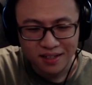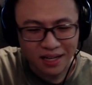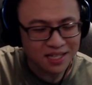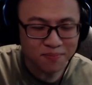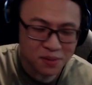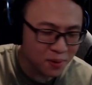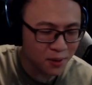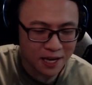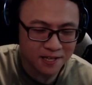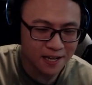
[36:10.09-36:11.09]
Like, some people
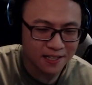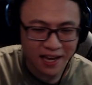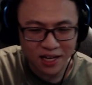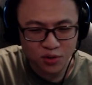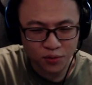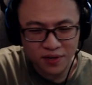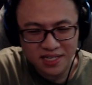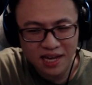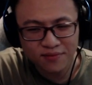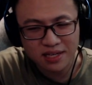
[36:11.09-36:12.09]
can think that
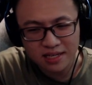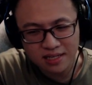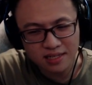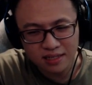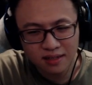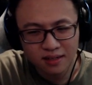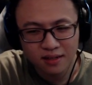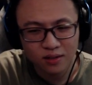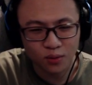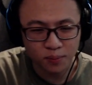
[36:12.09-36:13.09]
extroverts have it easy
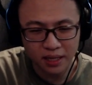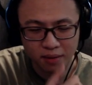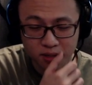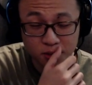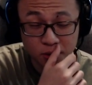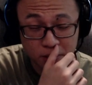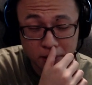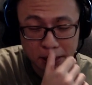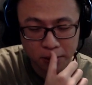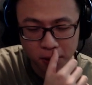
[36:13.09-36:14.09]
to become a
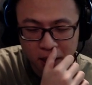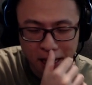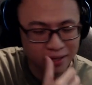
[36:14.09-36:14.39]
streamer and all.